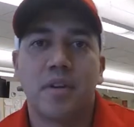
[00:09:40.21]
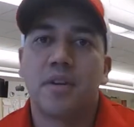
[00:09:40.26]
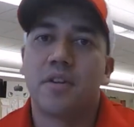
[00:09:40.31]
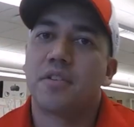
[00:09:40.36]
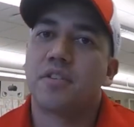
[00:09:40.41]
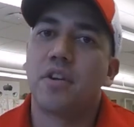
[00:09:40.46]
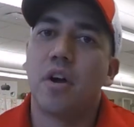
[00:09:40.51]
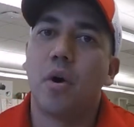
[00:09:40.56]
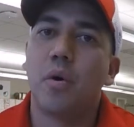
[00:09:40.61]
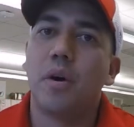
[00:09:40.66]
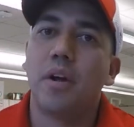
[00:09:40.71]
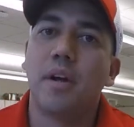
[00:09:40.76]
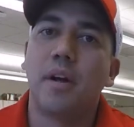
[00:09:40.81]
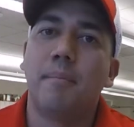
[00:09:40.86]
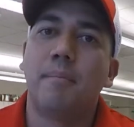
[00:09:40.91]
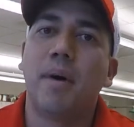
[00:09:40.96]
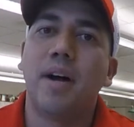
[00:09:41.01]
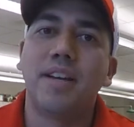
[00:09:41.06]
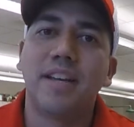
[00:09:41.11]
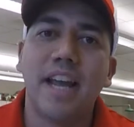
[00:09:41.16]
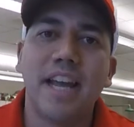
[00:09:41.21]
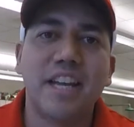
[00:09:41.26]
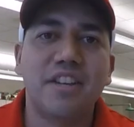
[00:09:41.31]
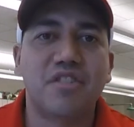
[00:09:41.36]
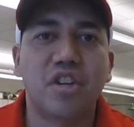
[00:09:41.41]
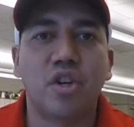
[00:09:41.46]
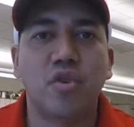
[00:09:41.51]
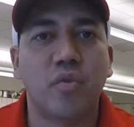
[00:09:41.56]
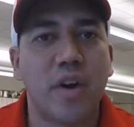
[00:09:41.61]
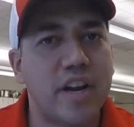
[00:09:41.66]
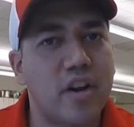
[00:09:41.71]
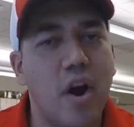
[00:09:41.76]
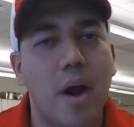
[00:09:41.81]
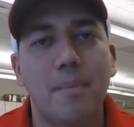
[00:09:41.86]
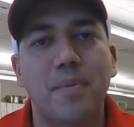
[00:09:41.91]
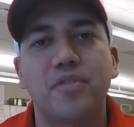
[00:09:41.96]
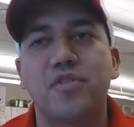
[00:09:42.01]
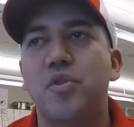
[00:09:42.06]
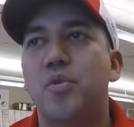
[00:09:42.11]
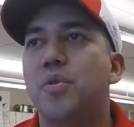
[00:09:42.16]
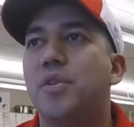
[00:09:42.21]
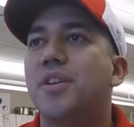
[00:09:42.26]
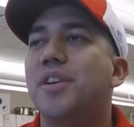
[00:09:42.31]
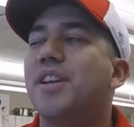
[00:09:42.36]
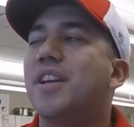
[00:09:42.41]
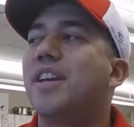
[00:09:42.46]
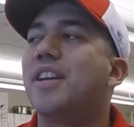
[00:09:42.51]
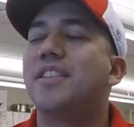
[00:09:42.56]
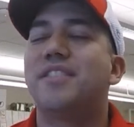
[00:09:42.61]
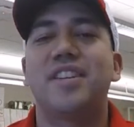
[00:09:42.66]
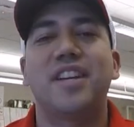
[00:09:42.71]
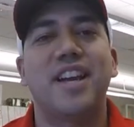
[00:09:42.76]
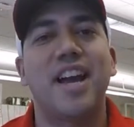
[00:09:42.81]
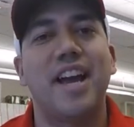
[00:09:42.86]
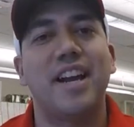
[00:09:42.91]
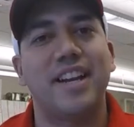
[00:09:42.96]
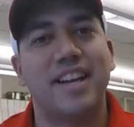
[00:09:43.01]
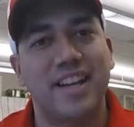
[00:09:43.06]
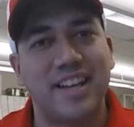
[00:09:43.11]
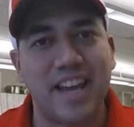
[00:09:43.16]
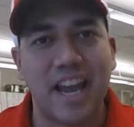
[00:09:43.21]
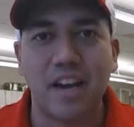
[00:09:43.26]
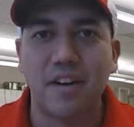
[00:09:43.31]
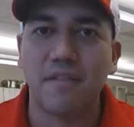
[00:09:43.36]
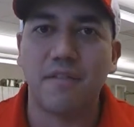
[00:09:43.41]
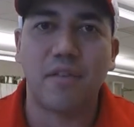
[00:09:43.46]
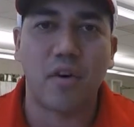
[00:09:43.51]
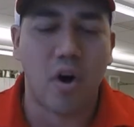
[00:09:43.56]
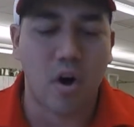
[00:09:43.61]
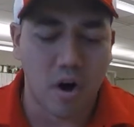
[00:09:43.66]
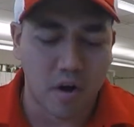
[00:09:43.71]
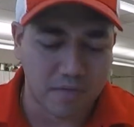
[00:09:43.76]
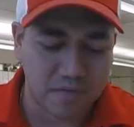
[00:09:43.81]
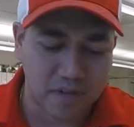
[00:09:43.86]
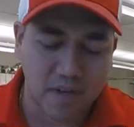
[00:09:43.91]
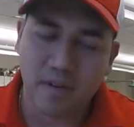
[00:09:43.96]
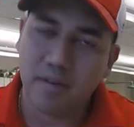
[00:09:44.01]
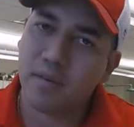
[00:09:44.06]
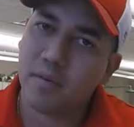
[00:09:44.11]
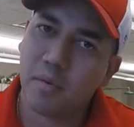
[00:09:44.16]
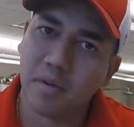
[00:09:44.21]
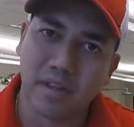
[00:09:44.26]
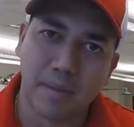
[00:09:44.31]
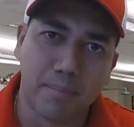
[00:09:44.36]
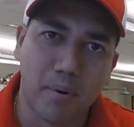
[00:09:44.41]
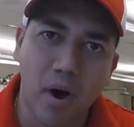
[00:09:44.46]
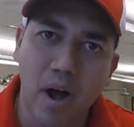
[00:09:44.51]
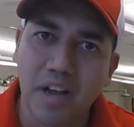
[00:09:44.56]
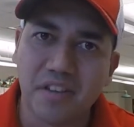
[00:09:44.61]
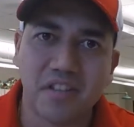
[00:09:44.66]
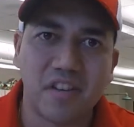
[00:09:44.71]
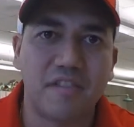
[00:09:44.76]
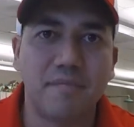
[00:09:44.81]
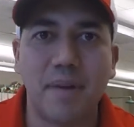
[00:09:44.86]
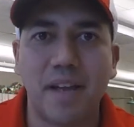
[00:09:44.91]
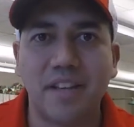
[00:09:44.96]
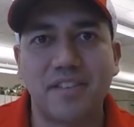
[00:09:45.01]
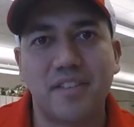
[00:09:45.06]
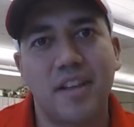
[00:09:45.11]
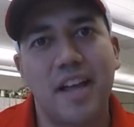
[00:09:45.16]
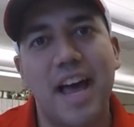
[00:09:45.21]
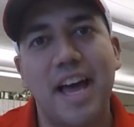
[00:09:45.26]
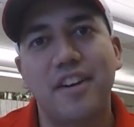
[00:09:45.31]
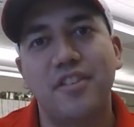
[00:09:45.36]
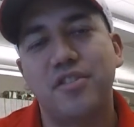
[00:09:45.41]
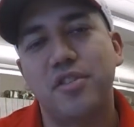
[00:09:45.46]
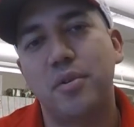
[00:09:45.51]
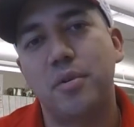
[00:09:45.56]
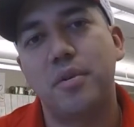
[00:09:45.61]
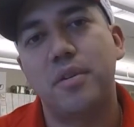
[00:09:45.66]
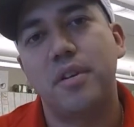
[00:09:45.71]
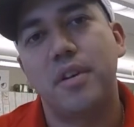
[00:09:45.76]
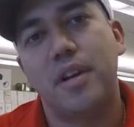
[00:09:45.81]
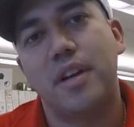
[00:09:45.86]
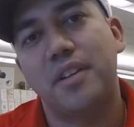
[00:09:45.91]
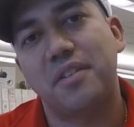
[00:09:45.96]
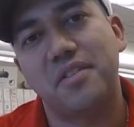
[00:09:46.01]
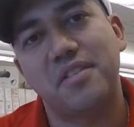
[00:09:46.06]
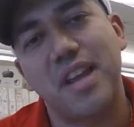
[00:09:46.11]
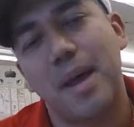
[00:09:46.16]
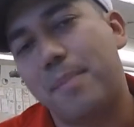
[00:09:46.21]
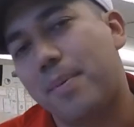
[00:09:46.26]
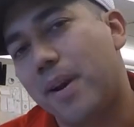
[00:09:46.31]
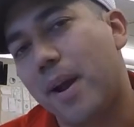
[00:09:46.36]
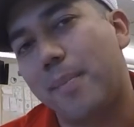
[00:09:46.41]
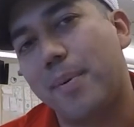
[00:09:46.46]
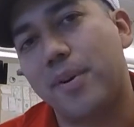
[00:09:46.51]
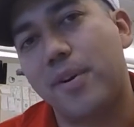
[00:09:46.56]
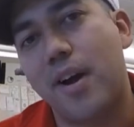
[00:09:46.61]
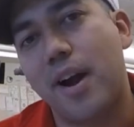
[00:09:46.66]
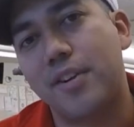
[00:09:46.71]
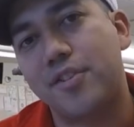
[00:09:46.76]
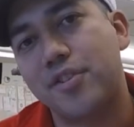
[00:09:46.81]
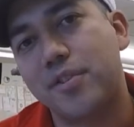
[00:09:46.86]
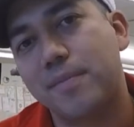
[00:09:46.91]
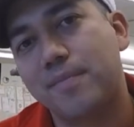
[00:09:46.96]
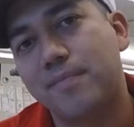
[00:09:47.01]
So Monday is a great opportunity to kind of get involved with a positive mental attitude and step it up a notch.